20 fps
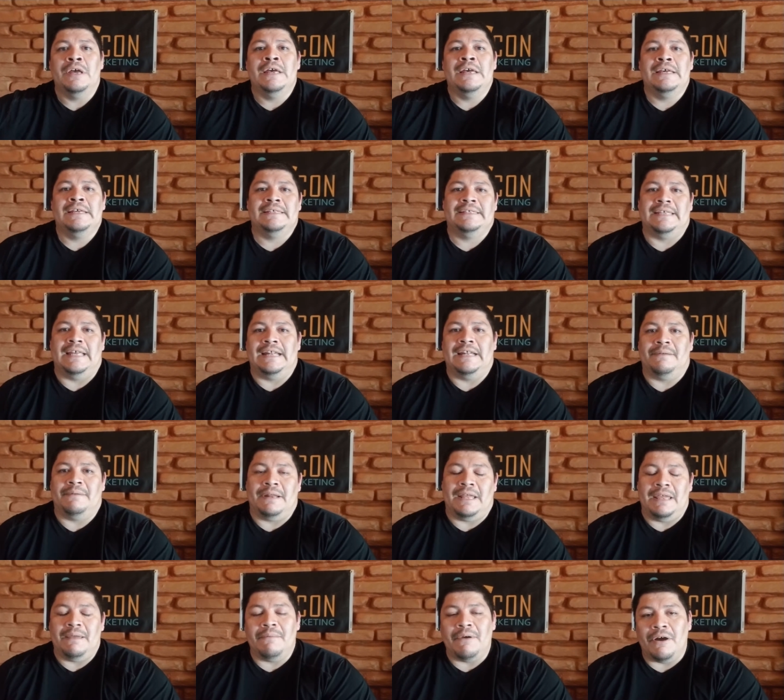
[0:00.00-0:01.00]
send them an
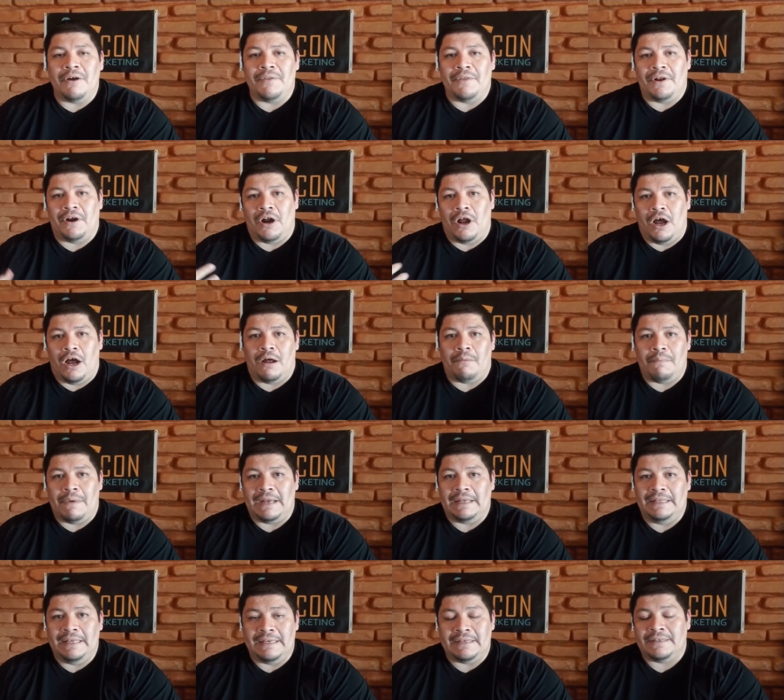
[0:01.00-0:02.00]
email. They're on my
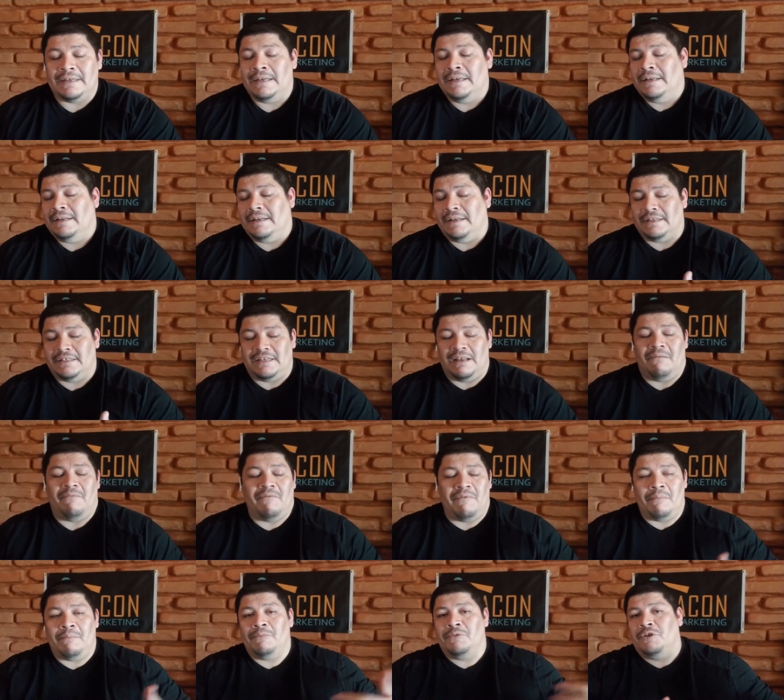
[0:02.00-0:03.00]
list. Now, some of
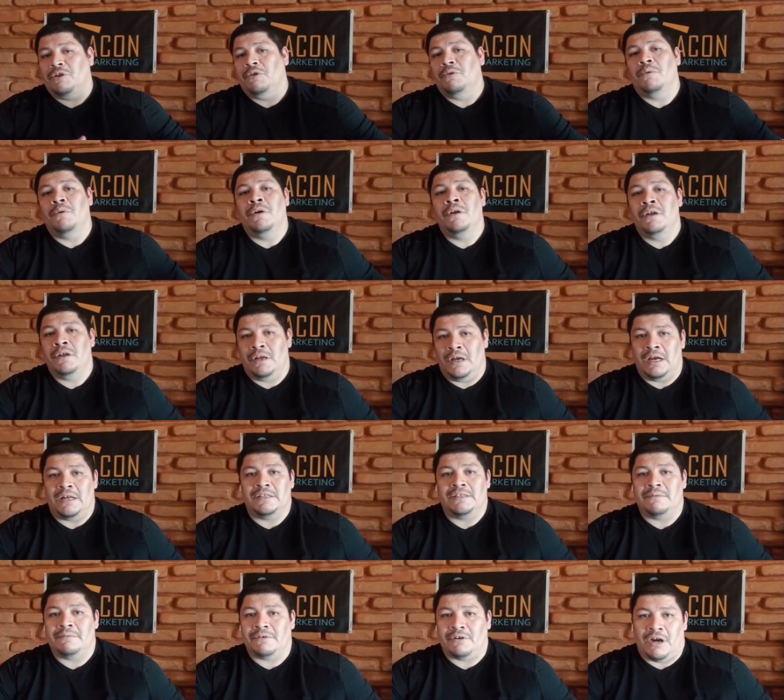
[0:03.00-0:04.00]
them do
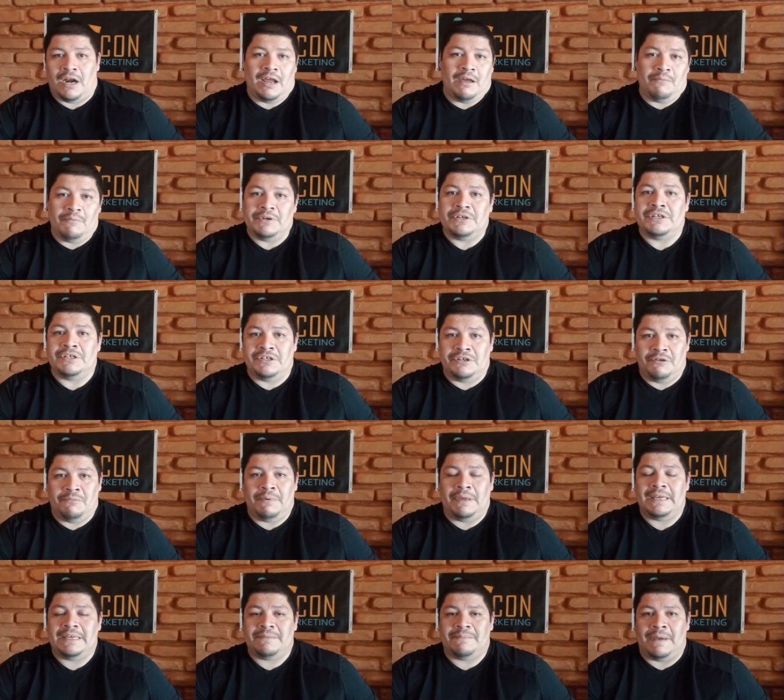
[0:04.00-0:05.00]
unsubscribe, which is to
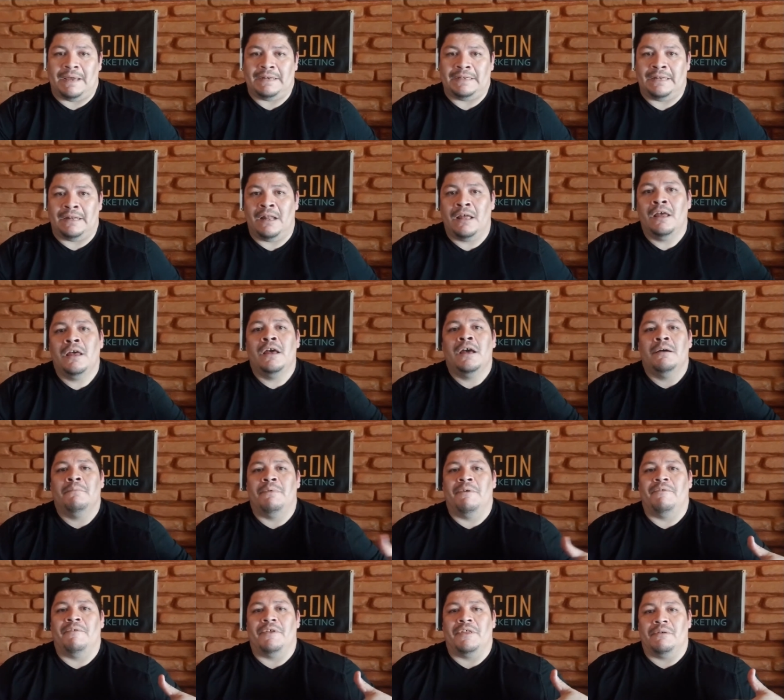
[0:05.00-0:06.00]
be expected,
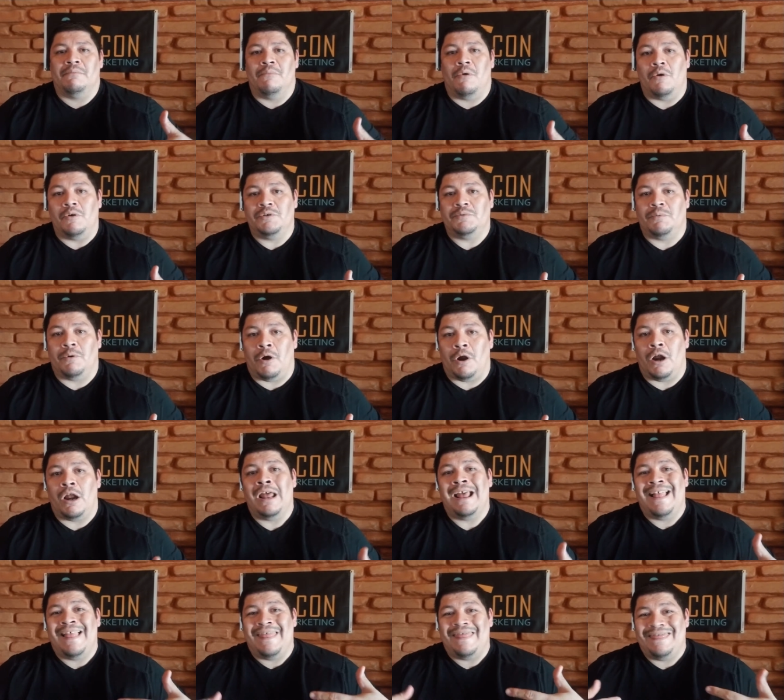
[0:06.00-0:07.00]
but for the most part,
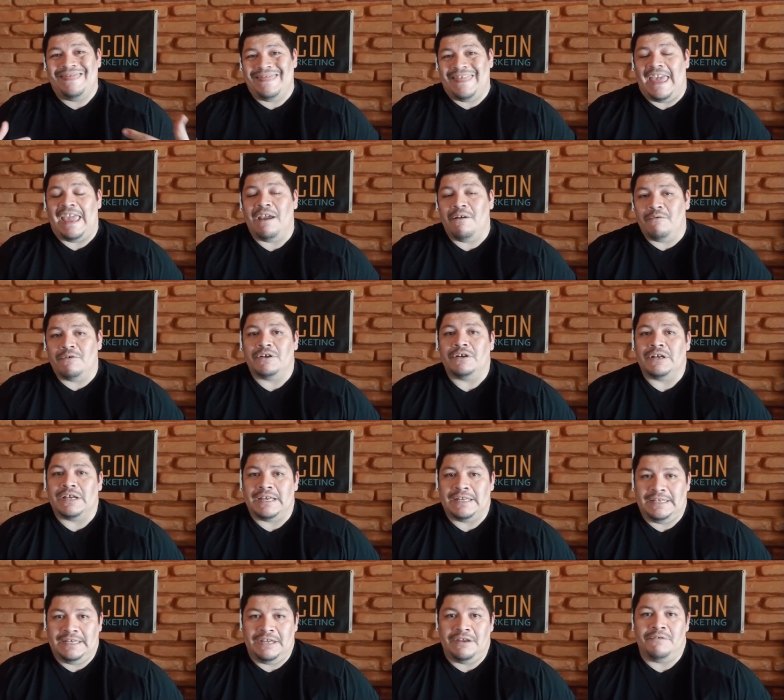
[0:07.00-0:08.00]
they will
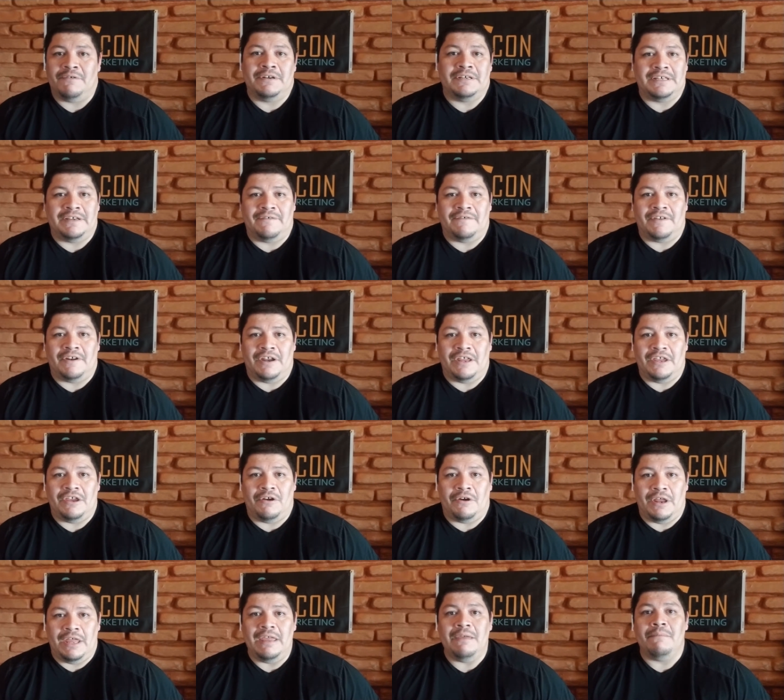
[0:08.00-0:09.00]
continue receiving
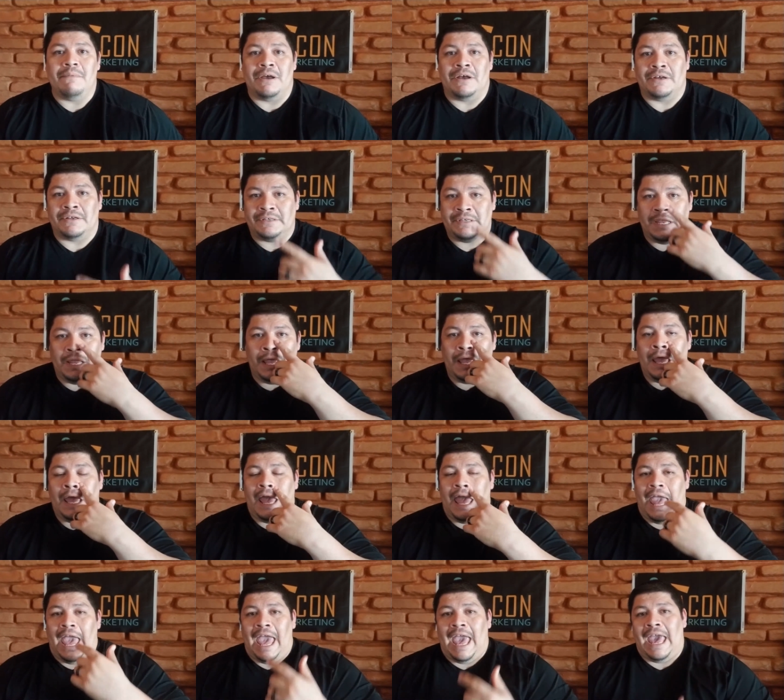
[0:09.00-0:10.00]
your emails,
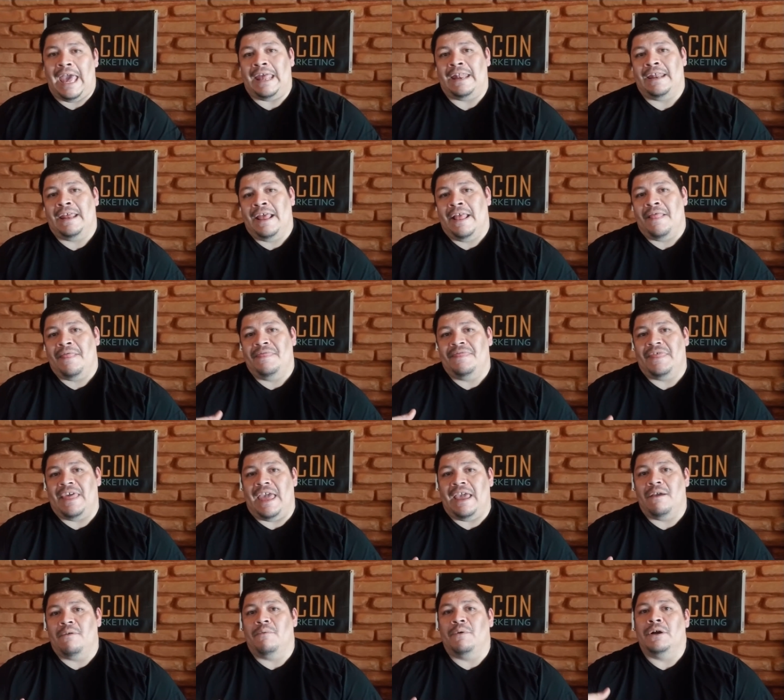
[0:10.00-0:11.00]
and
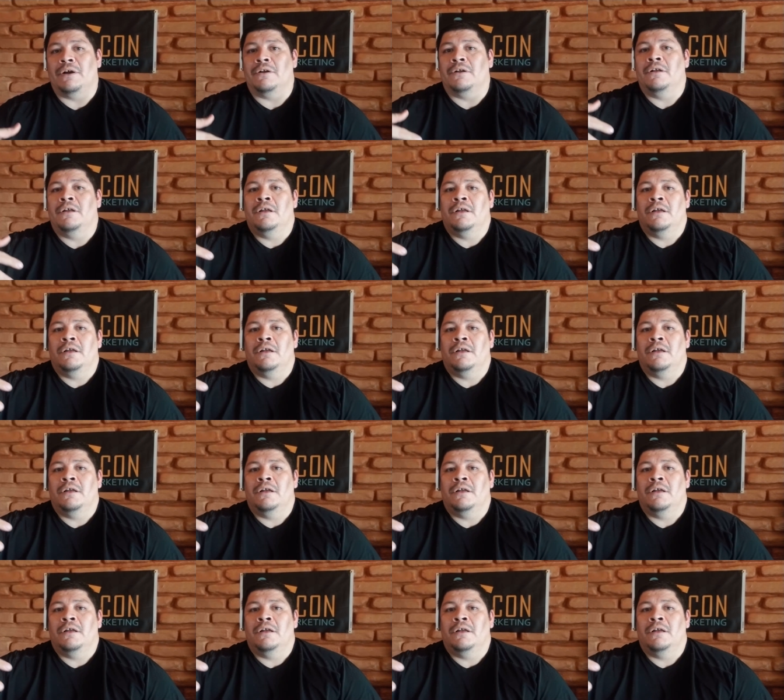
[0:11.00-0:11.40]
they will